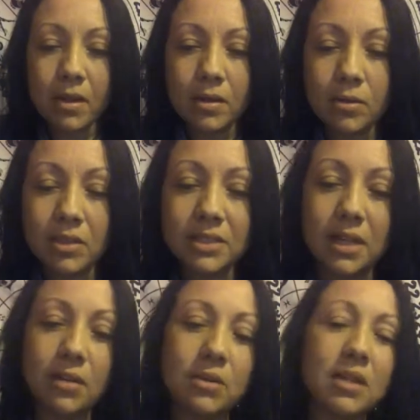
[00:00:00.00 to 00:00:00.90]
When did
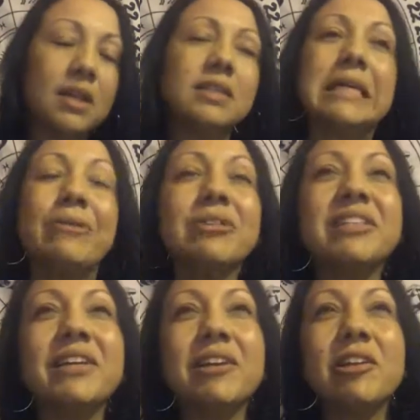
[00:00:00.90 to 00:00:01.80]
I realize I was a
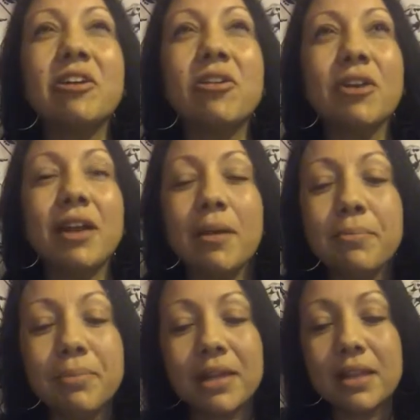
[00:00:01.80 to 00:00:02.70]
healer and
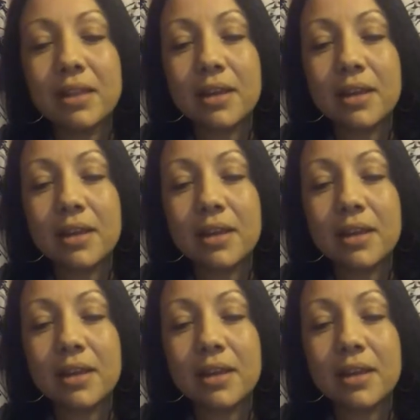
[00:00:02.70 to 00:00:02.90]
empath?